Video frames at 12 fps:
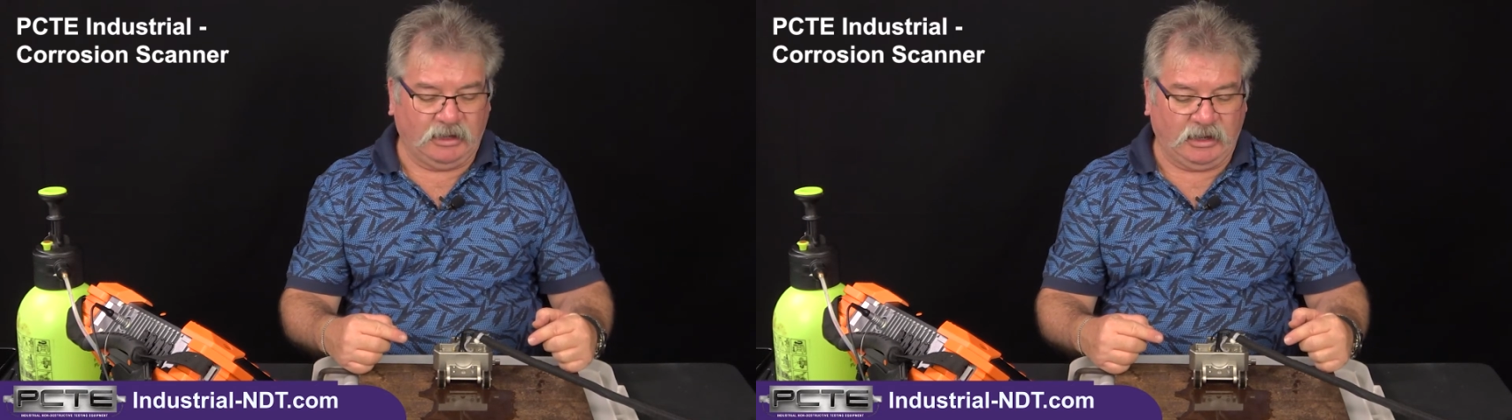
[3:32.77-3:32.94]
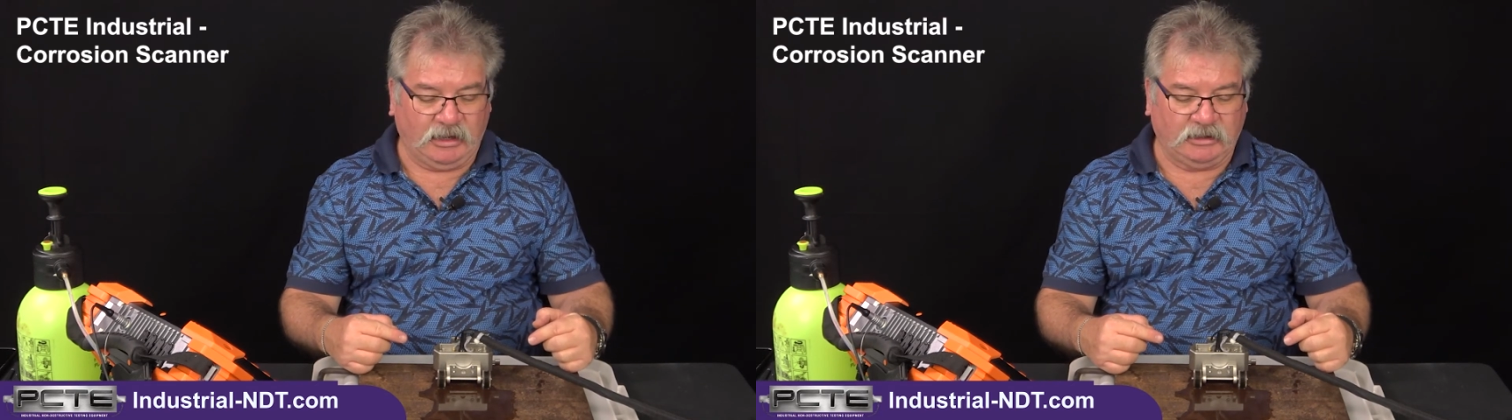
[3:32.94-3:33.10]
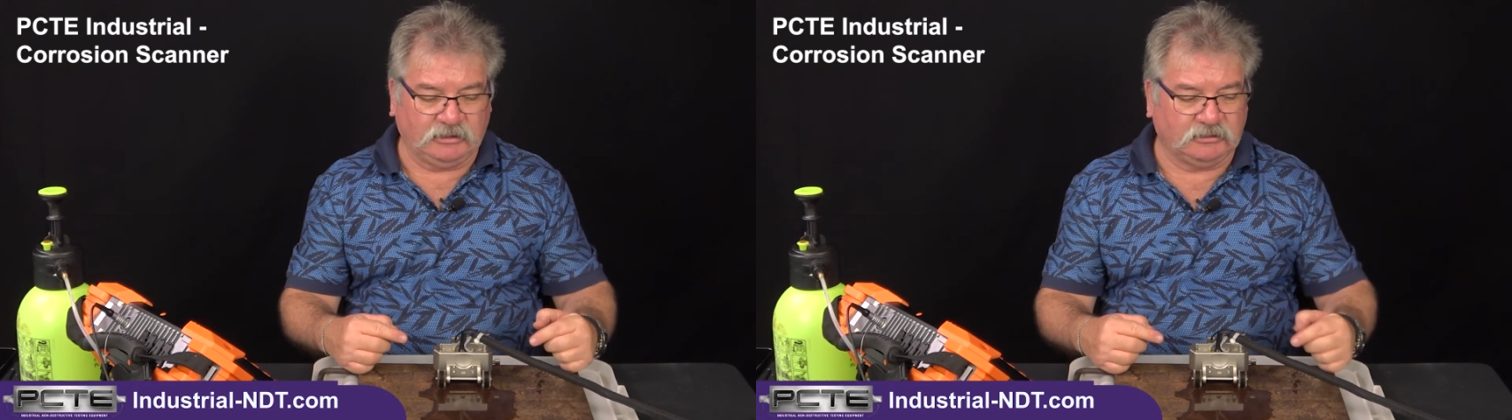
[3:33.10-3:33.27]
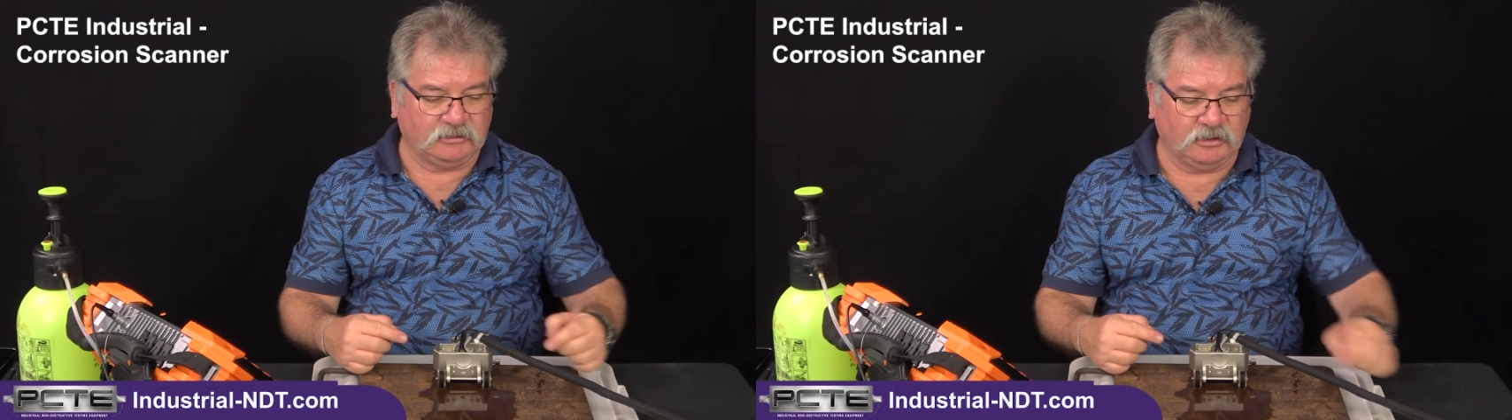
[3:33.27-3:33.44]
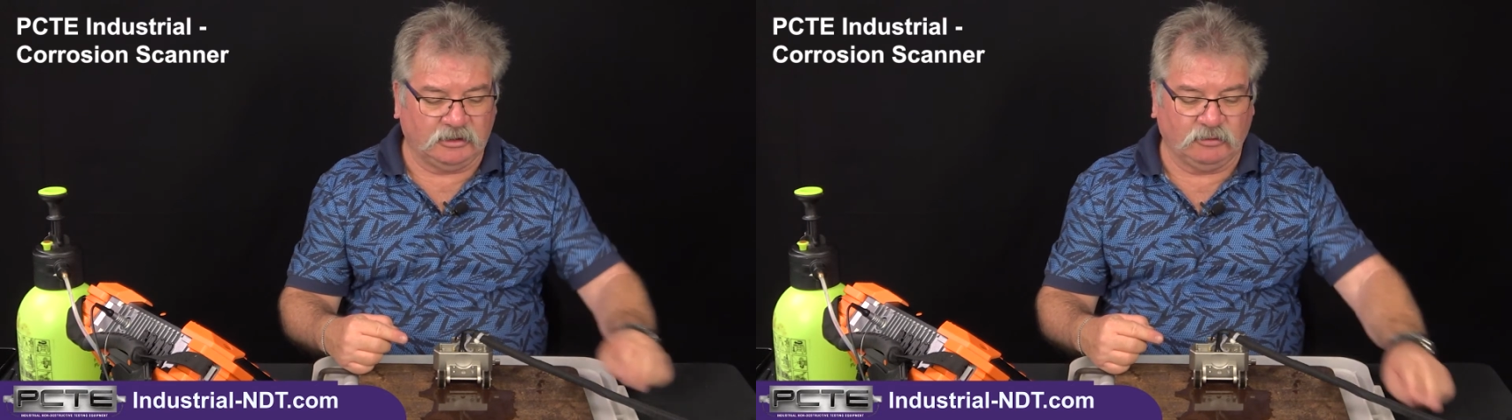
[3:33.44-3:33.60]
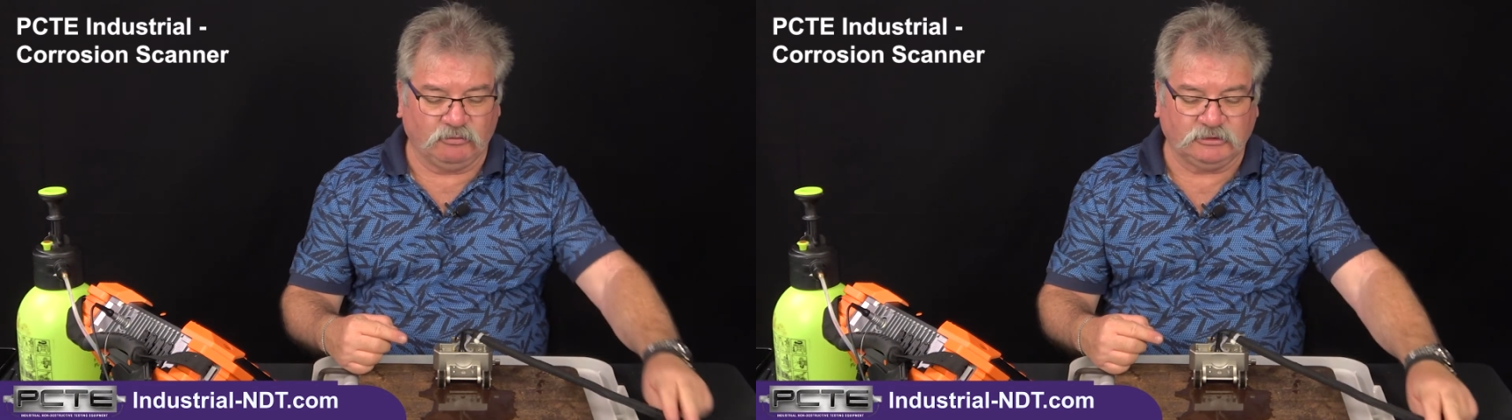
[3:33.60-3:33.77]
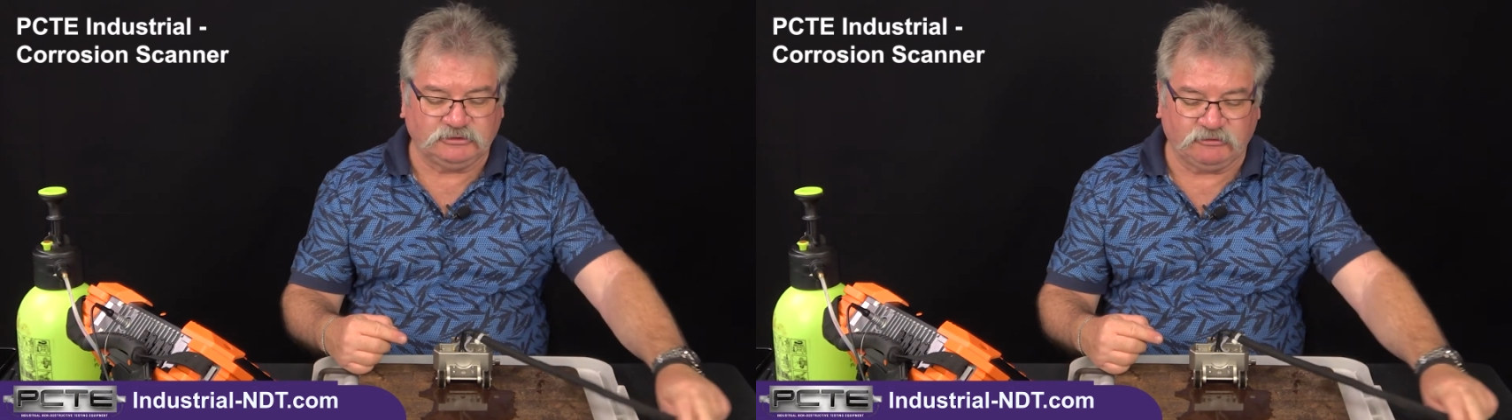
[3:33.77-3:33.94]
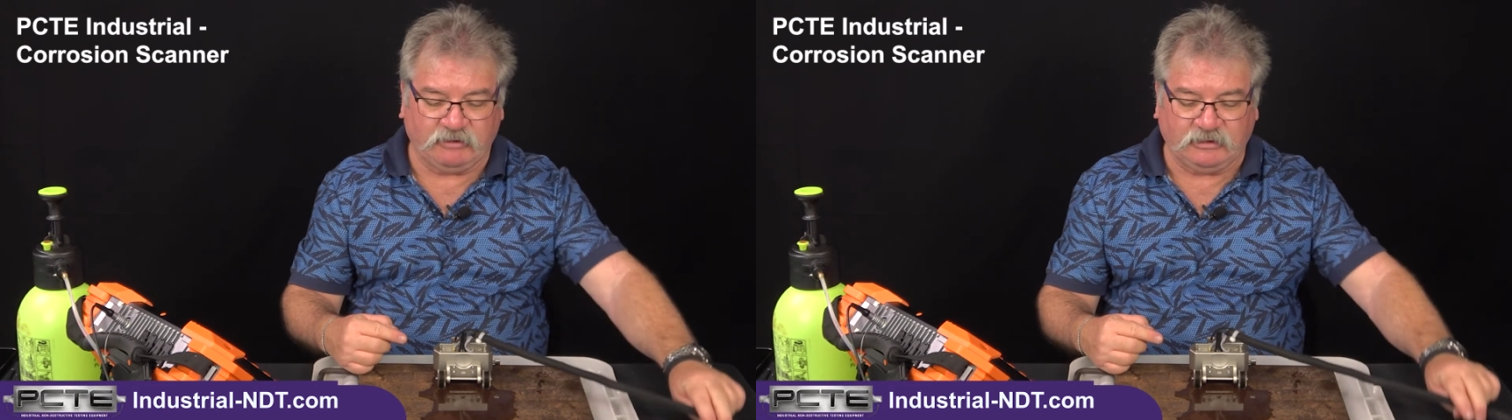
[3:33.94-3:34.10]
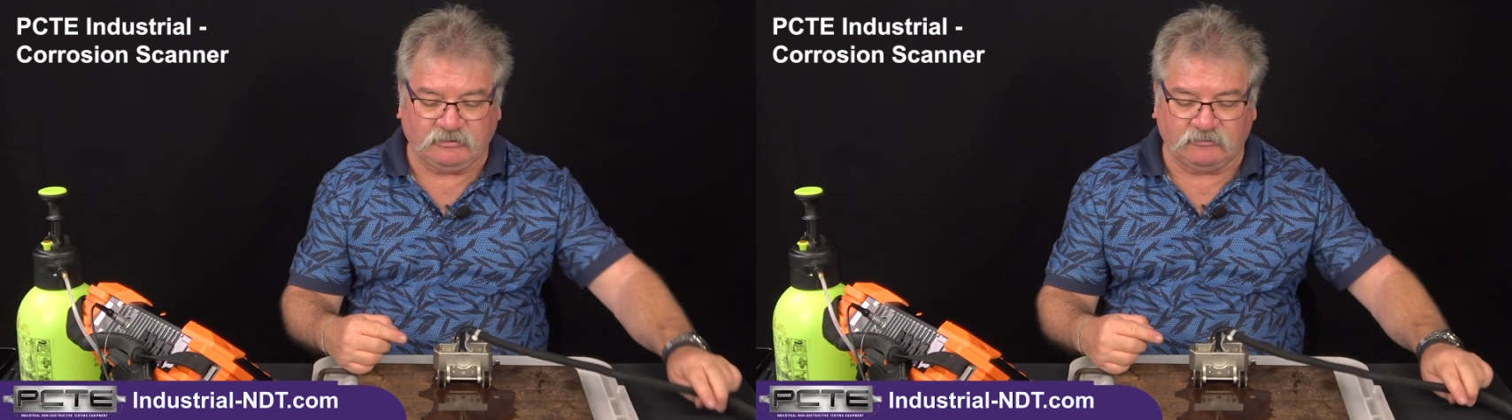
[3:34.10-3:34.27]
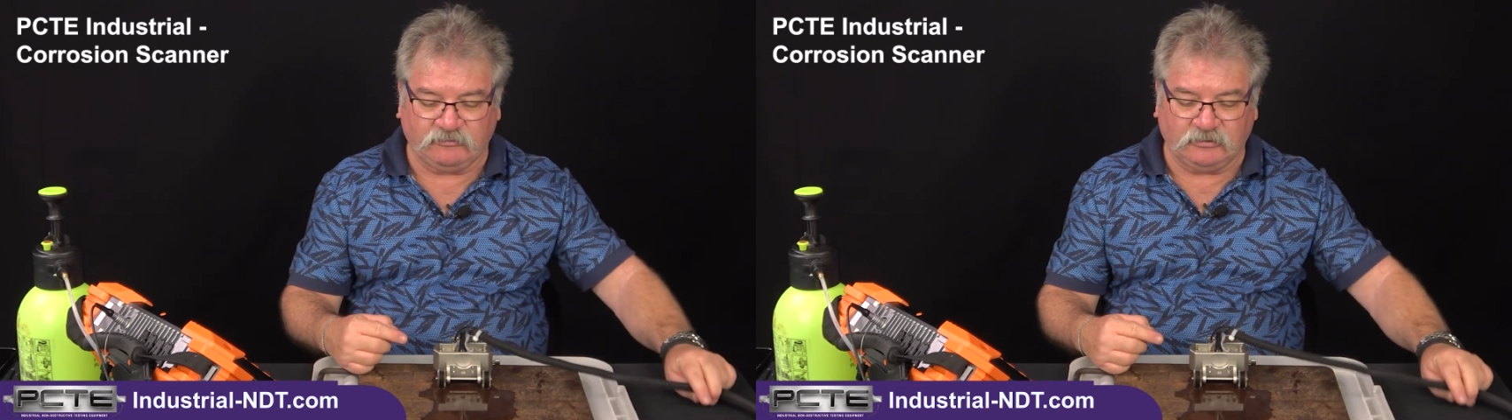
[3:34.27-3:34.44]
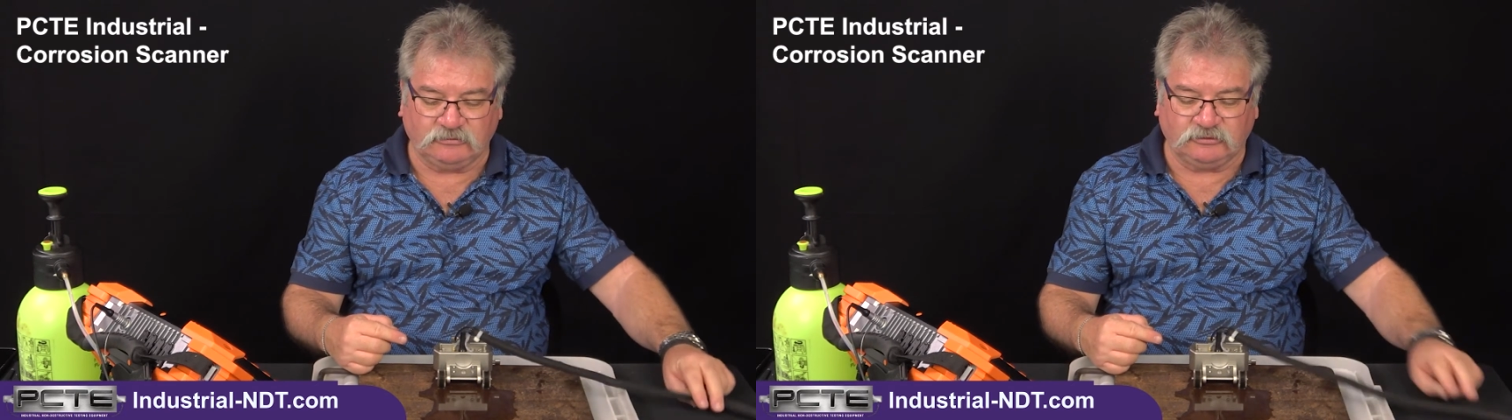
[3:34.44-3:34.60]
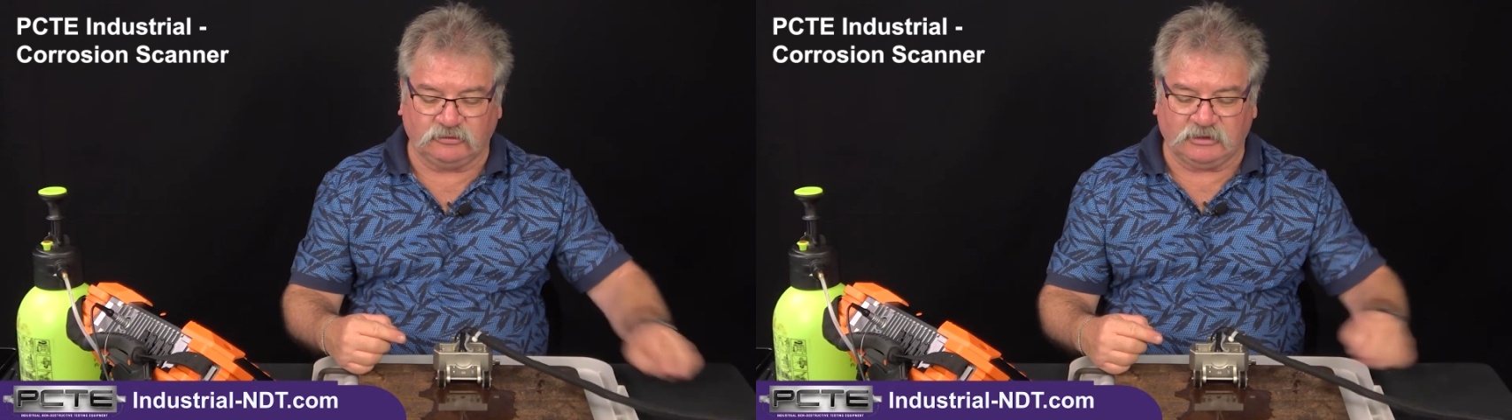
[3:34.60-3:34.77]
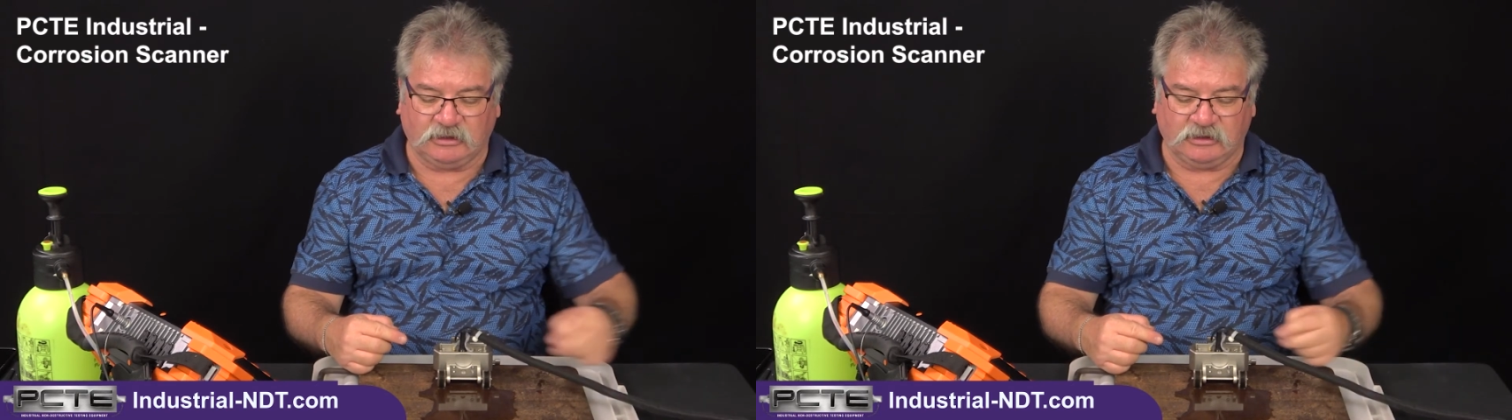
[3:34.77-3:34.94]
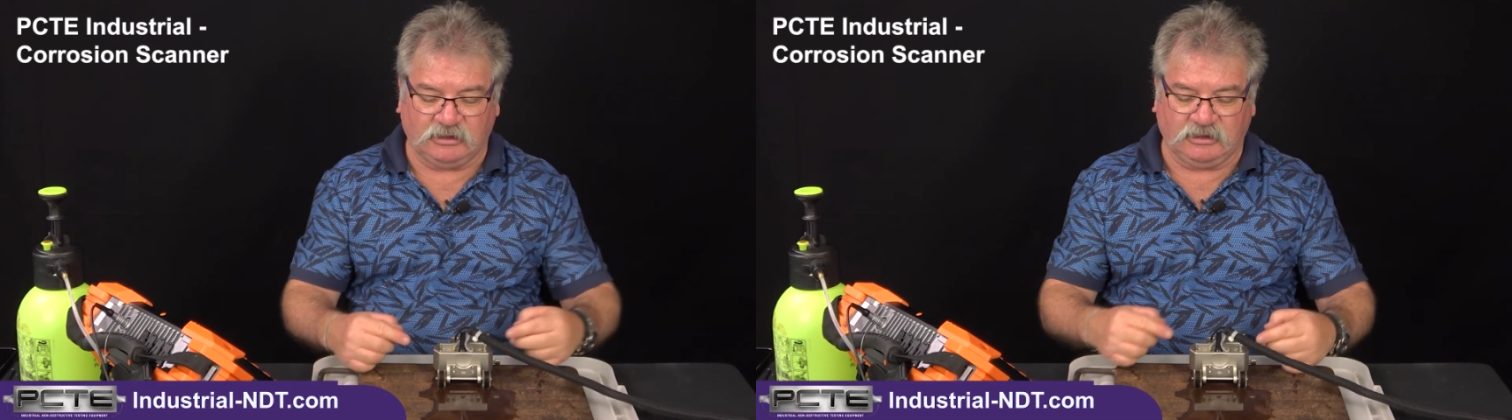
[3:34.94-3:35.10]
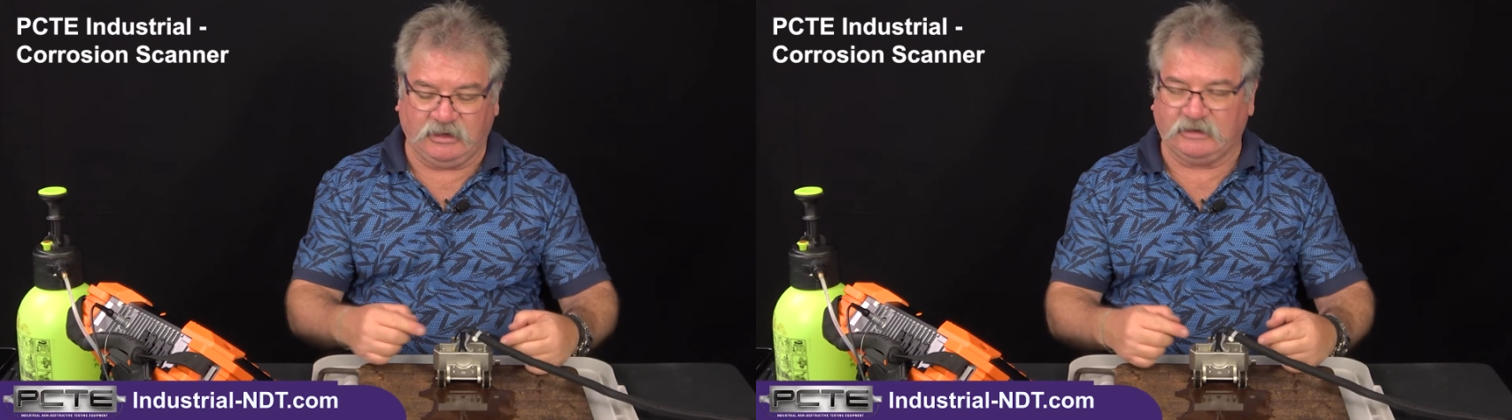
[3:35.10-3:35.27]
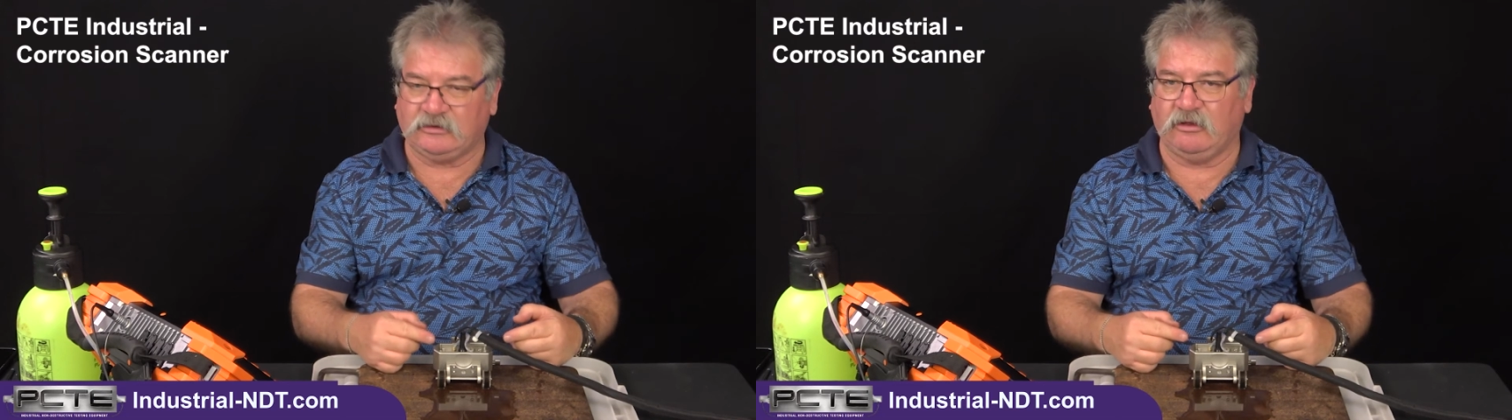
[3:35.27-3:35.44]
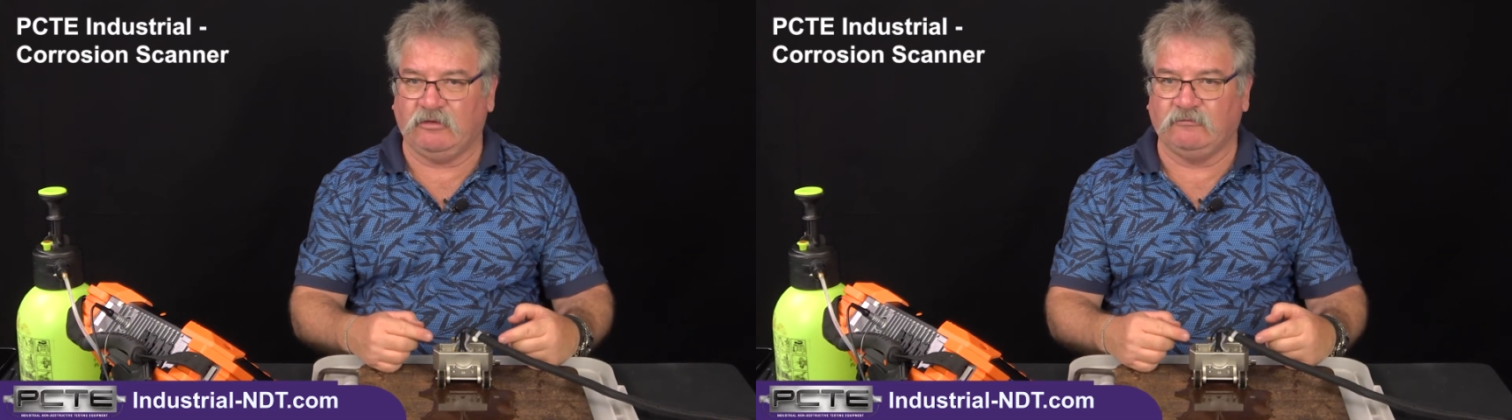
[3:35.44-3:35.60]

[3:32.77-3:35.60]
and once you're out in the field you can collect